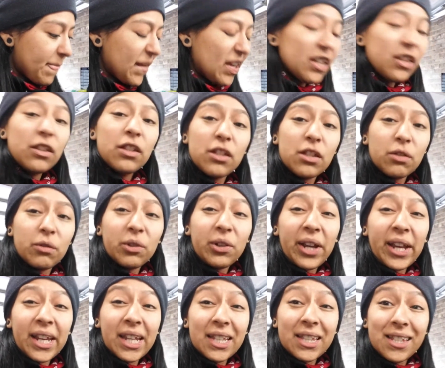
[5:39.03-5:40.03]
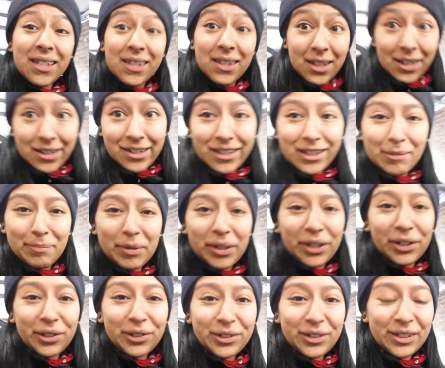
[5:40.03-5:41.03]
The sooner I get this done, the
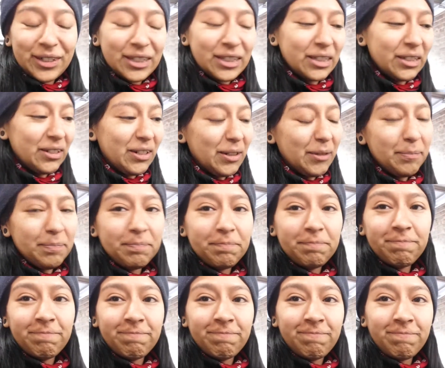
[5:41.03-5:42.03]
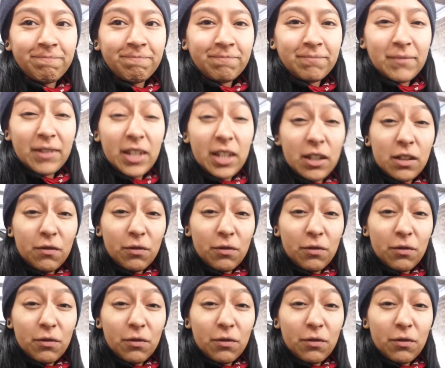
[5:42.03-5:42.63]
better. So thanks for